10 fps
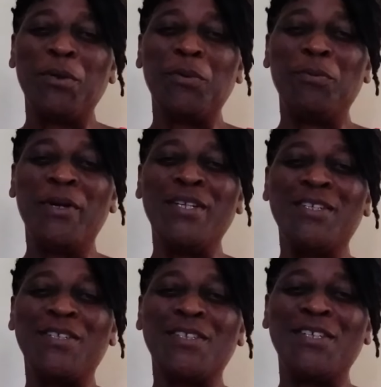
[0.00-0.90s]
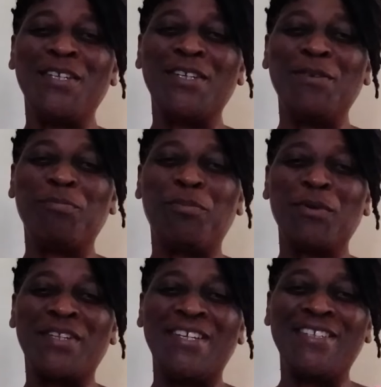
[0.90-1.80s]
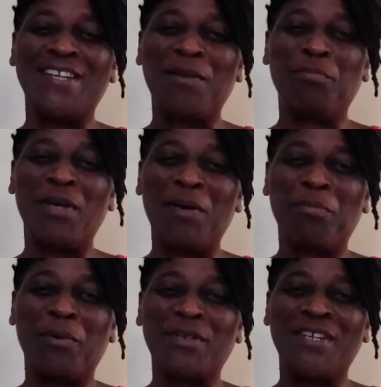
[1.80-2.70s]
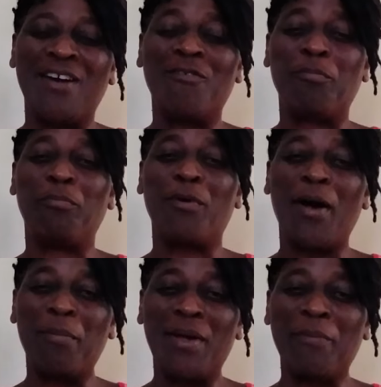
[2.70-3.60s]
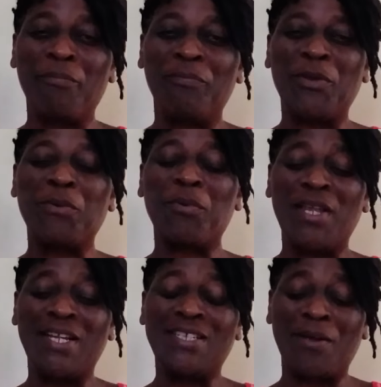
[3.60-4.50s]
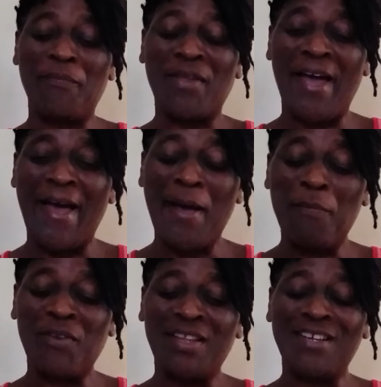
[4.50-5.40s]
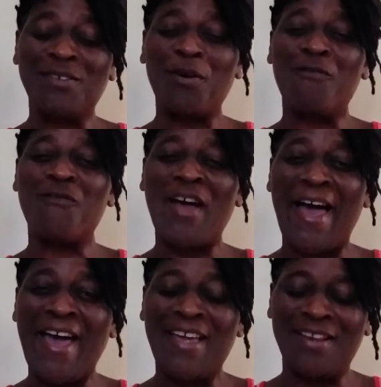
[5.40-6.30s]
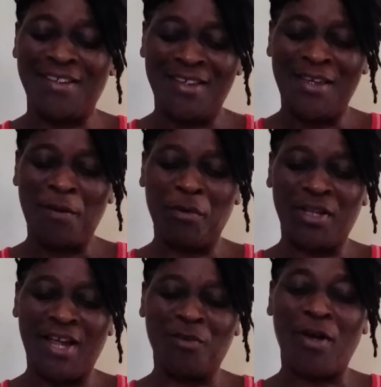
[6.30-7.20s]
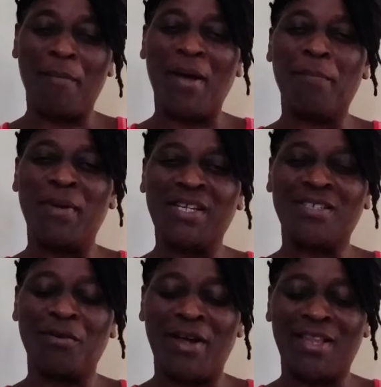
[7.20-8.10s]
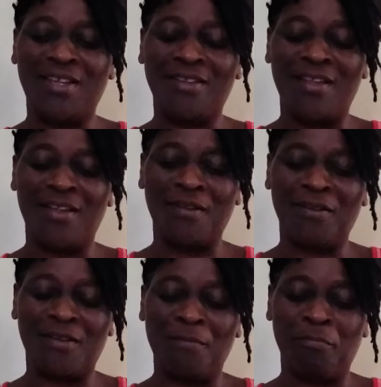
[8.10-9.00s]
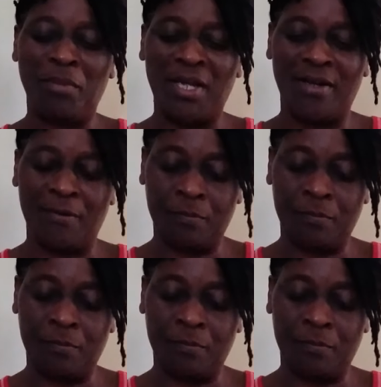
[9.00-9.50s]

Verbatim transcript: when she put things on paper she have problem to read it sometimes it is so fine but i try my best to write it big